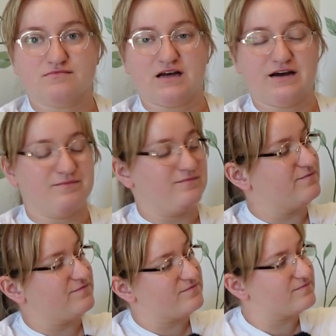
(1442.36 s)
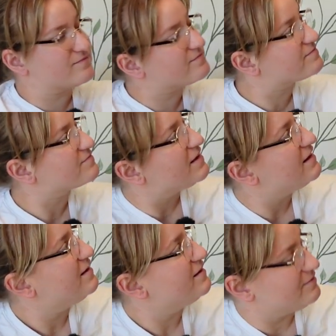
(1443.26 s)
I'm
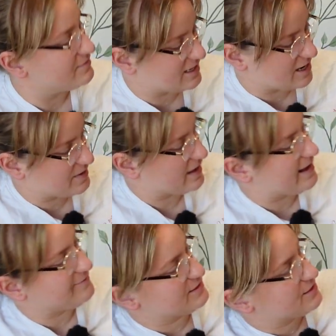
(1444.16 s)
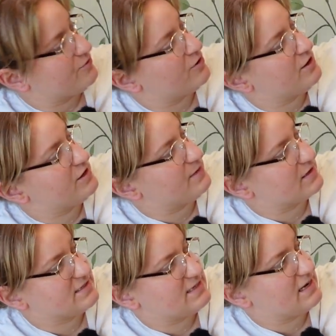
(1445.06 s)
very happy. I haven't sewn on the
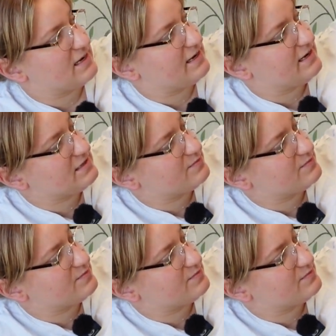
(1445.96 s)
buttons yet. It is